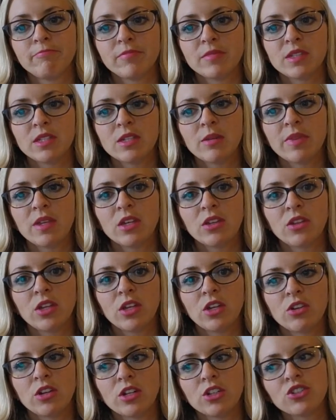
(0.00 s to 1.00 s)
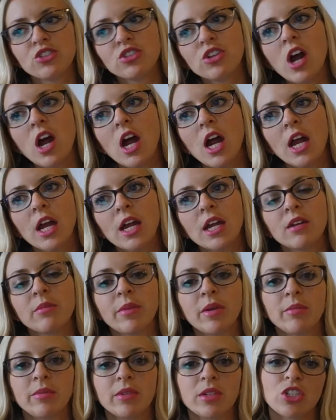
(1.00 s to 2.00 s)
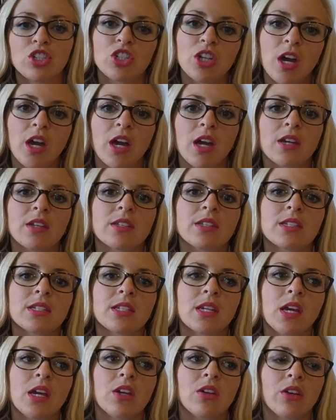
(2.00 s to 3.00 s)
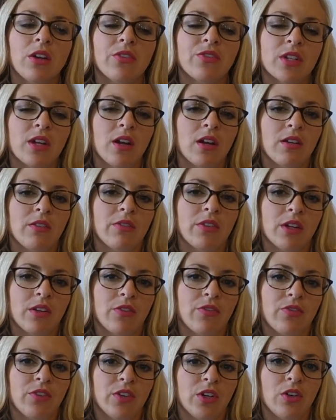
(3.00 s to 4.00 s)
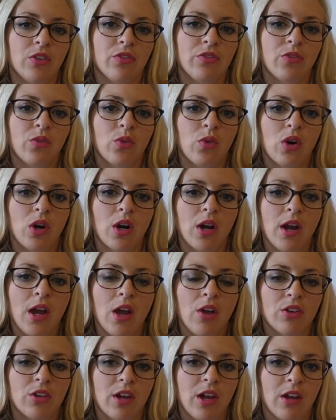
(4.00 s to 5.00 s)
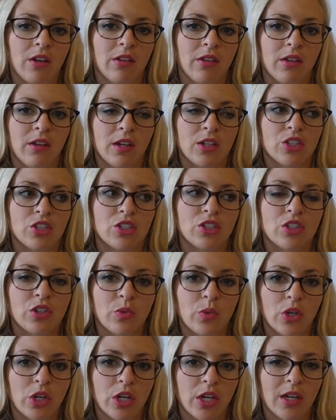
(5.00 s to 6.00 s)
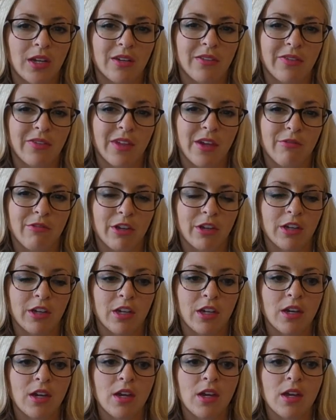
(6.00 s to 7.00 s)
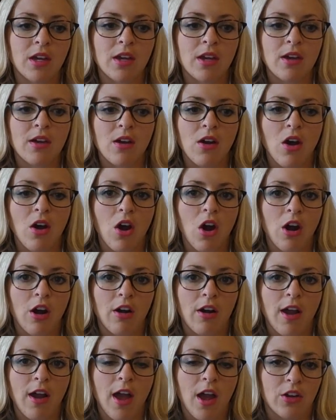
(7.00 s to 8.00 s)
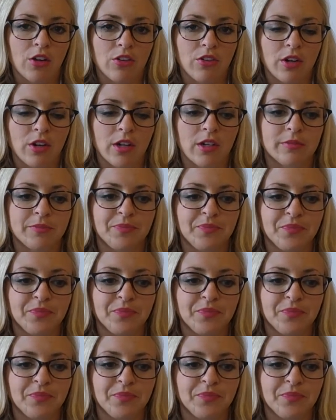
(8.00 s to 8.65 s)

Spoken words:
something that you're going to try and maybe adjust. You'll have to kind of get a feel for how your calculations are working and if they really are accurate.